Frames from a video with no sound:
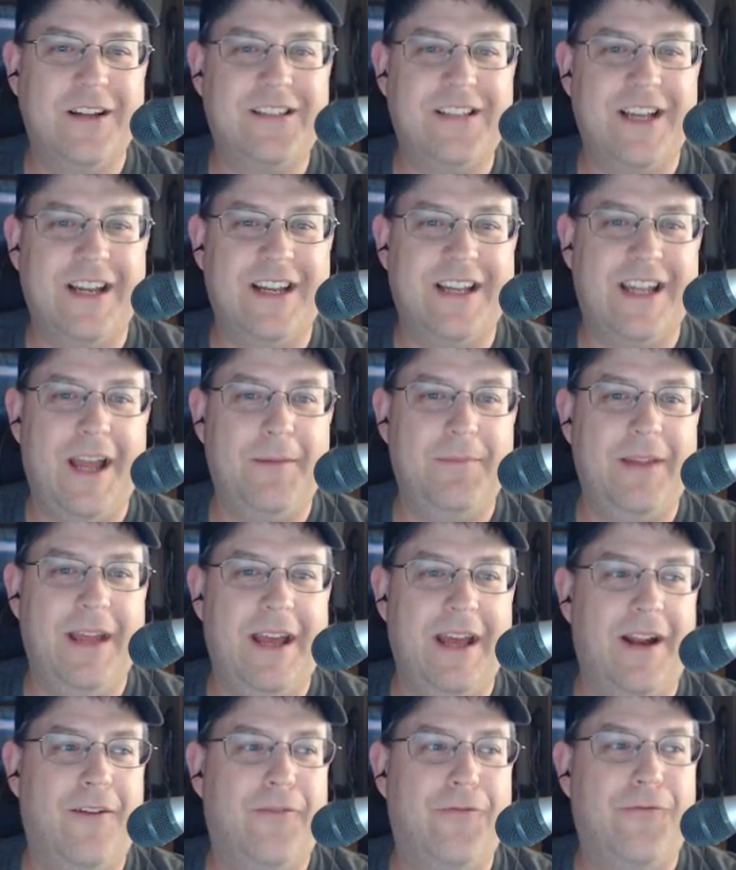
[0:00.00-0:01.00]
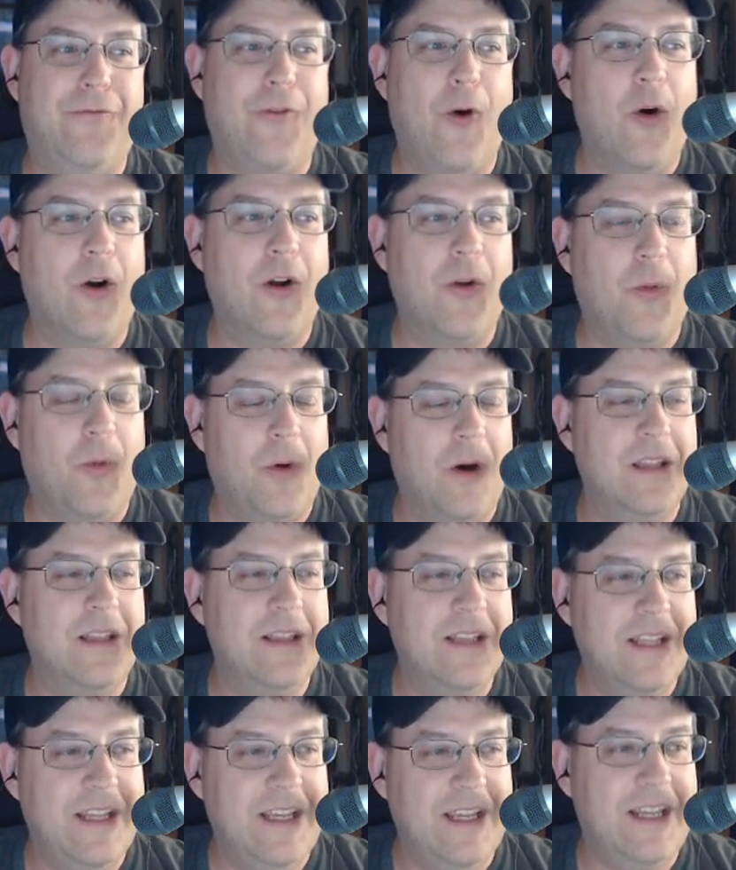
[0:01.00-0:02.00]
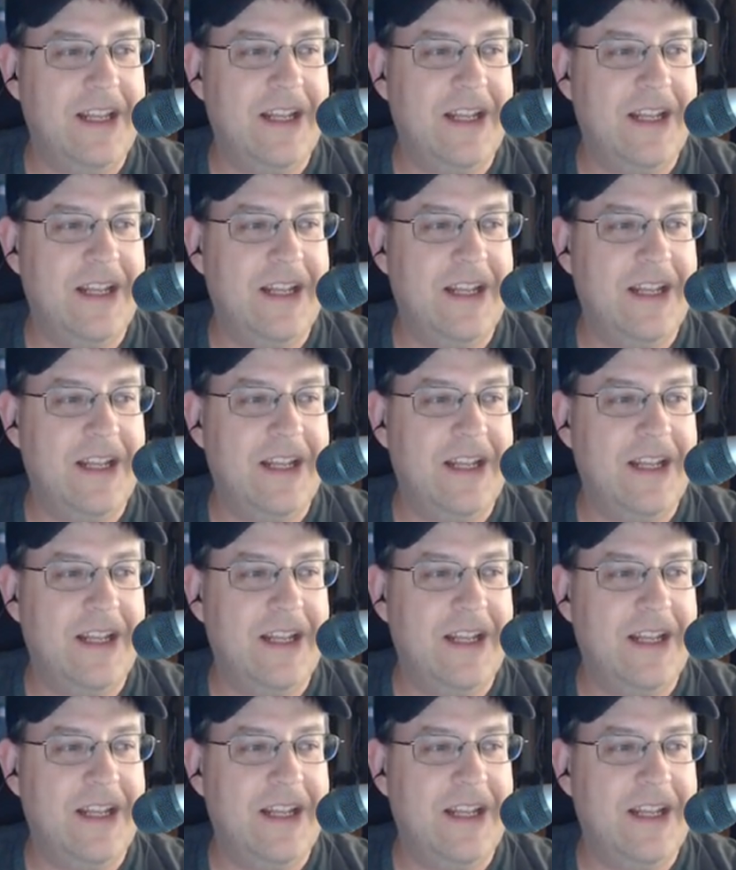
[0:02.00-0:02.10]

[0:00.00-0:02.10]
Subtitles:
that game. They had a 4-1 lead